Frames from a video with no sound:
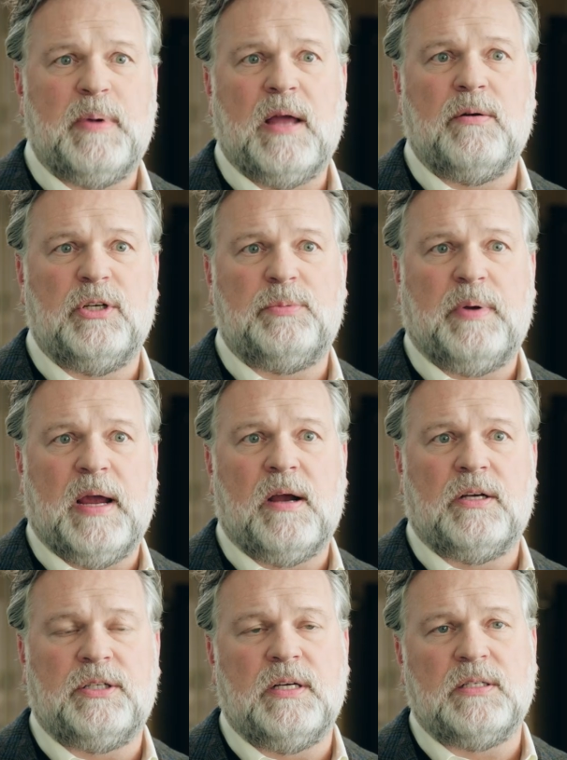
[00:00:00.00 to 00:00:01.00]
Baton Rouge
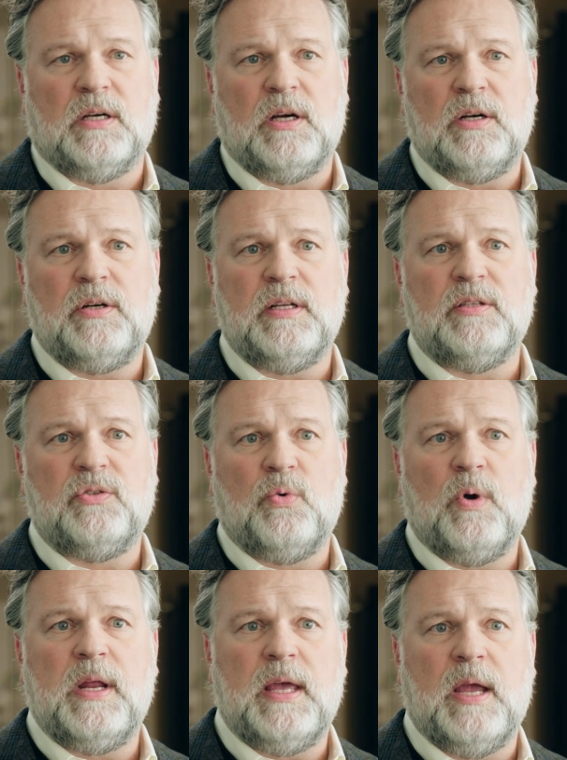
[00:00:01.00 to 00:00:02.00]
Parish is
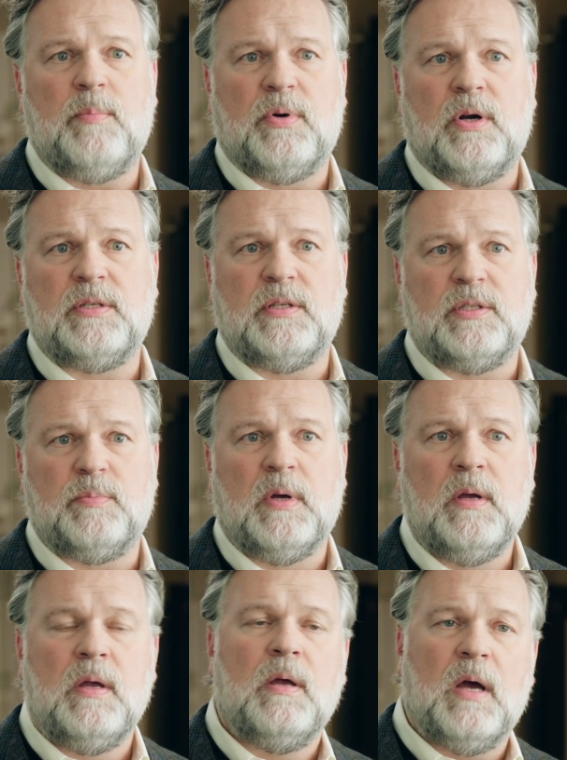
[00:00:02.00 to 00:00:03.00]
128 persons
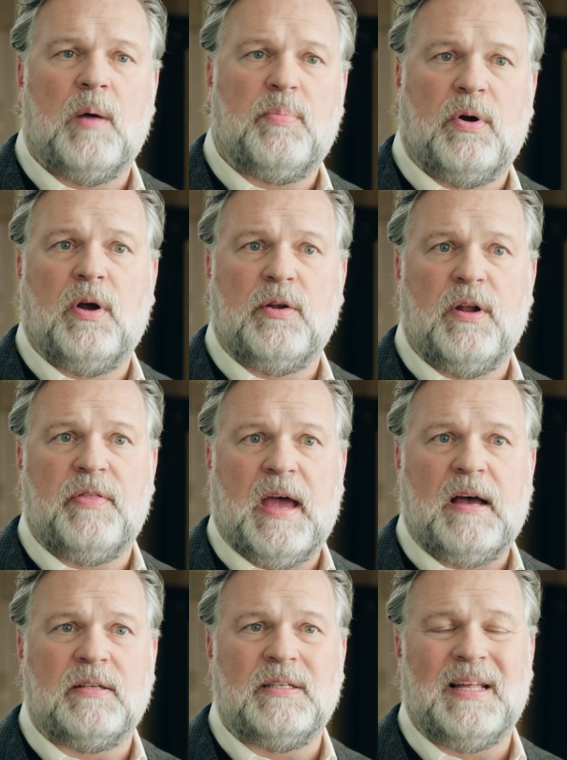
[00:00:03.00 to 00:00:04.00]
per
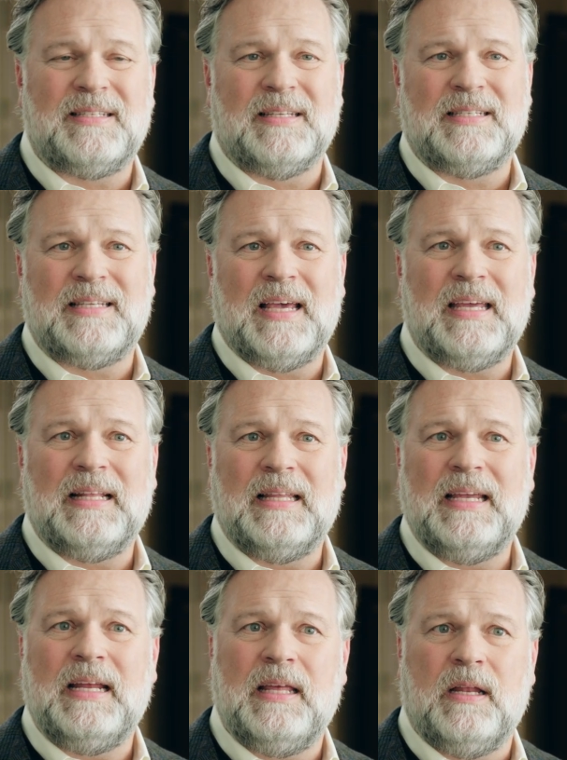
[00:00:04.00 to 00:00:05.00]
100,000. That's the second
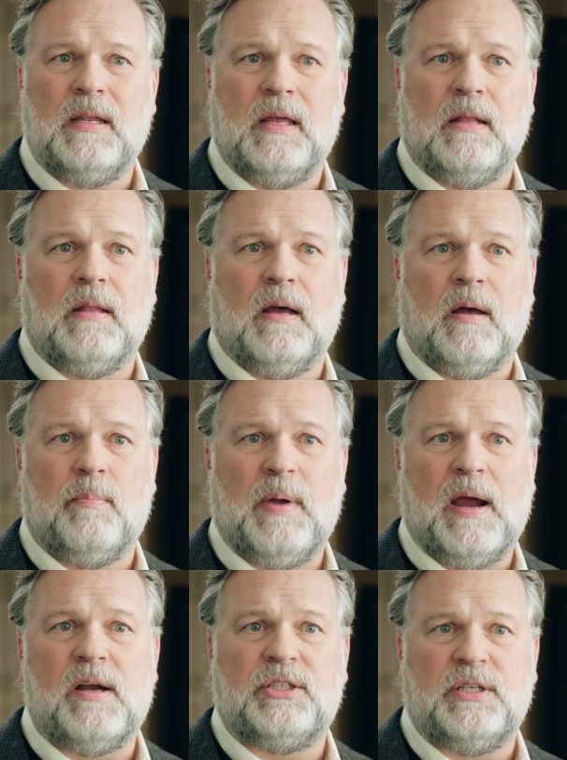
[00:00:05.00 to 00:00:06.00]
leading in
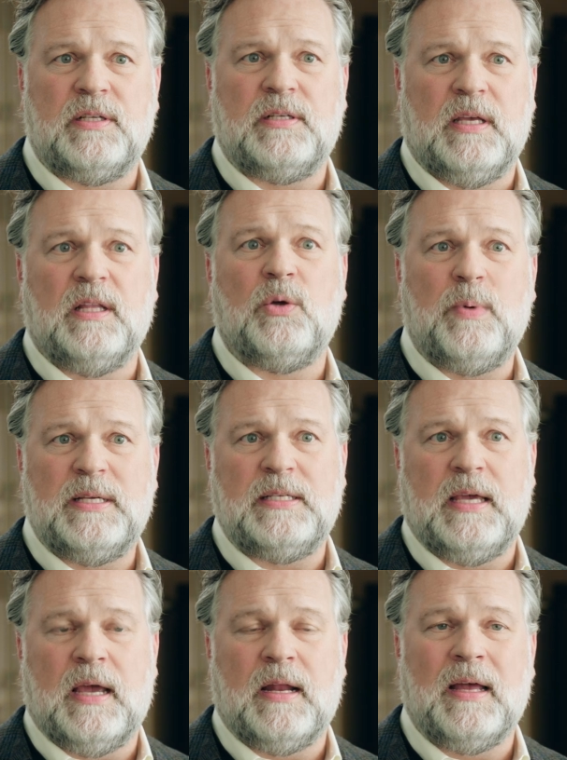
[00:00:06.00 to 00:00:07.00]
parishes in
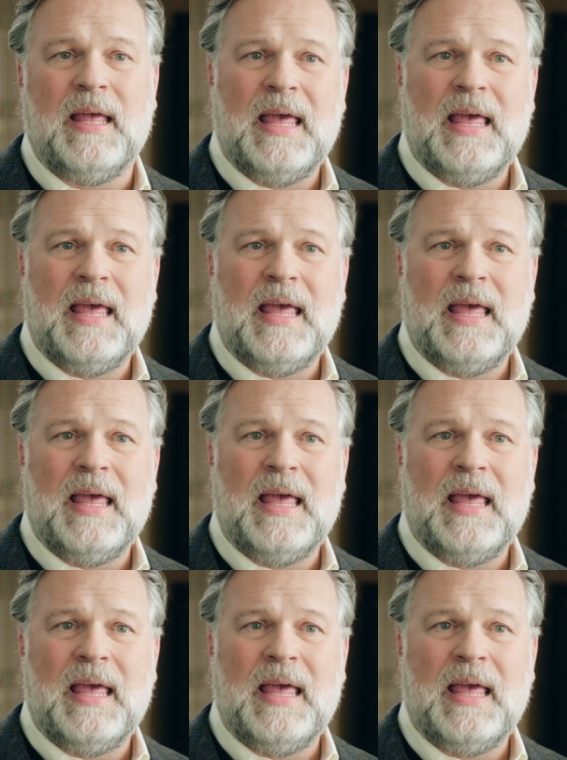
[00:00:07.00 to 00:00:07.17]
Louisiana.